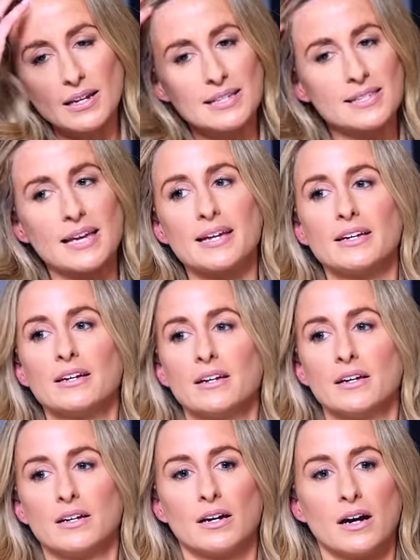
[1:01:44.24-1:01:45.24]
Let's say
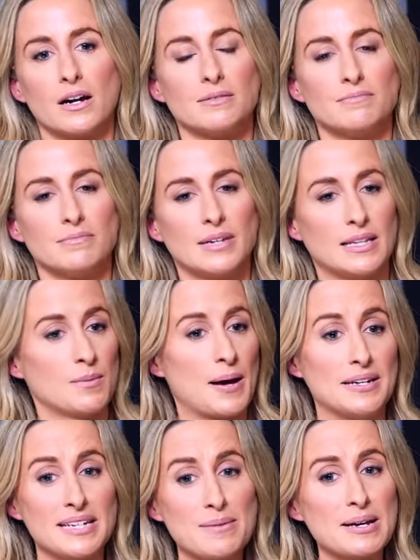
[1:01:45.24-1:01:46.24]
um, in the
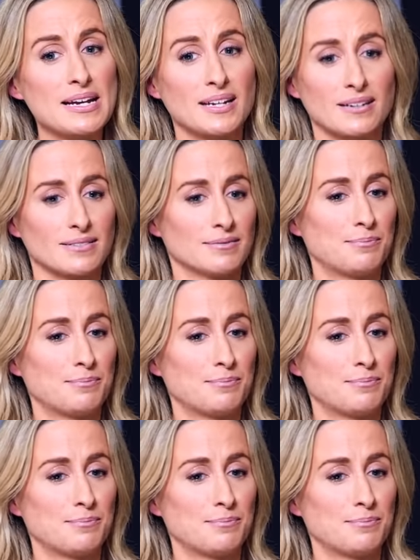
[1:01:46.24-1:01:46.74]
pandemic,